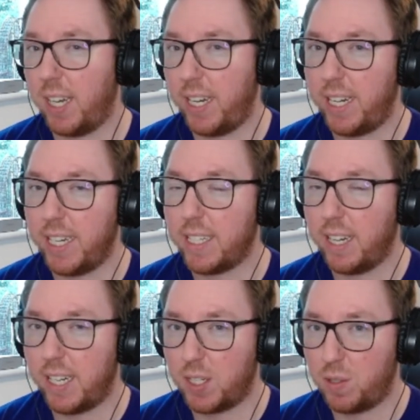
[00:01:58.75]
lead into
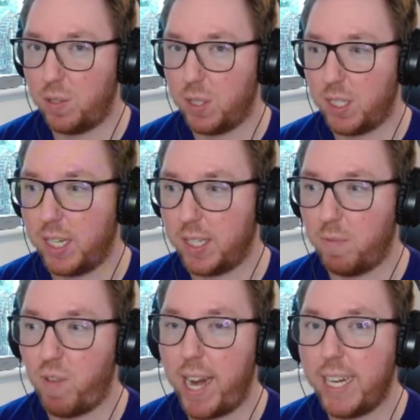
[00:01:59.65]
La Source the
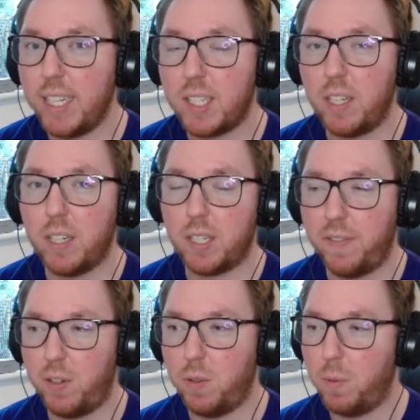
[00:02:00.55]
rain starts to
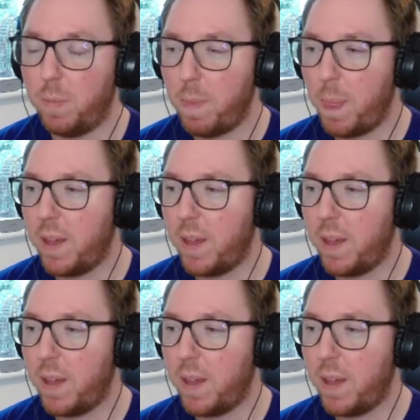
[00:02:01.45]
fall.